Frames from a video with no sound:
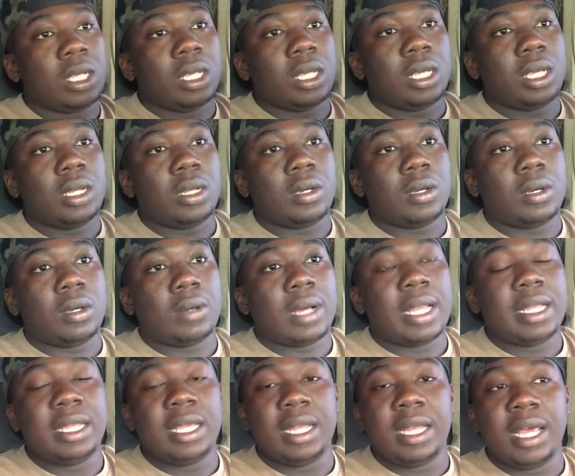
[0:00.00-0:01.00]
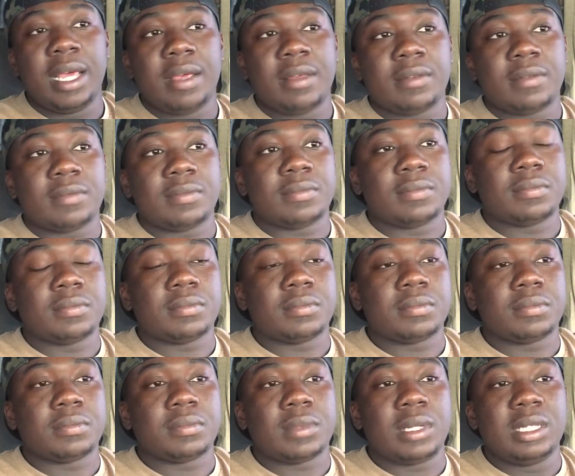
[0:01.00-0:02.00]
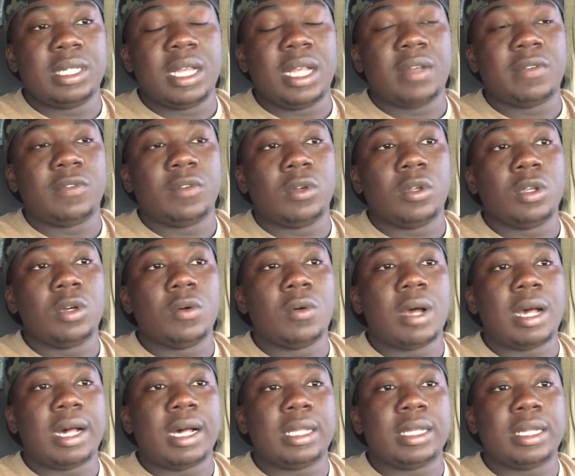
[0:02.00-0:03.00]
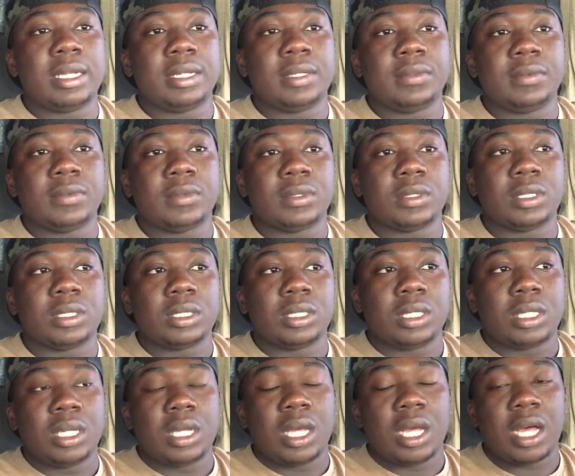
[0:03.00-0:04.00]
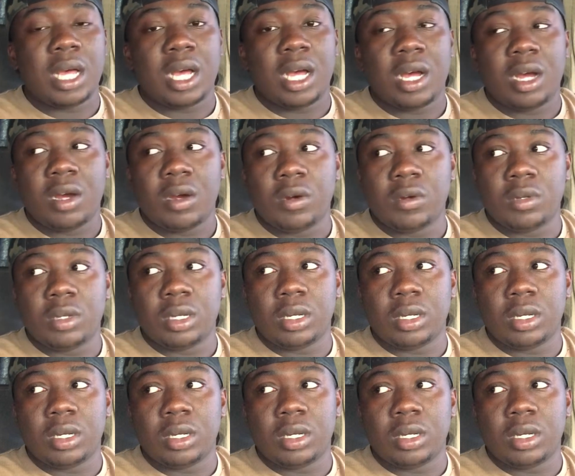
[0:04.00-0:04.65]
and I did that for a little while. And I hauled